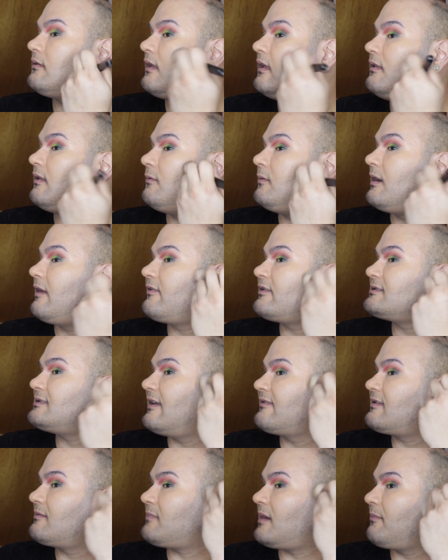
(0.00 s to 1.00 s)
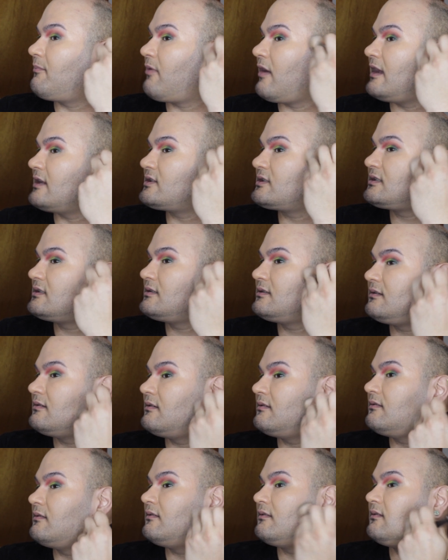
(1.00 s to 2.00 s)
And then whatever's left in my brush,
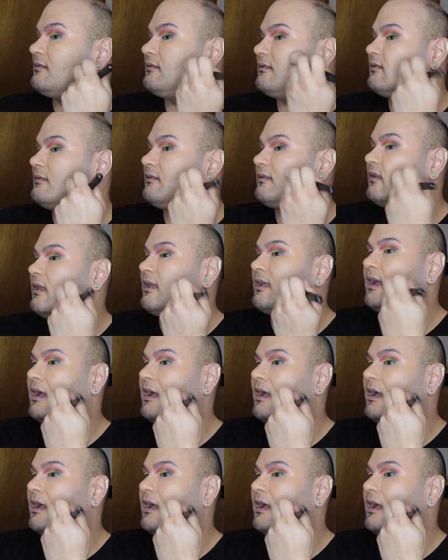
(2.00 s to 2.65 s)
I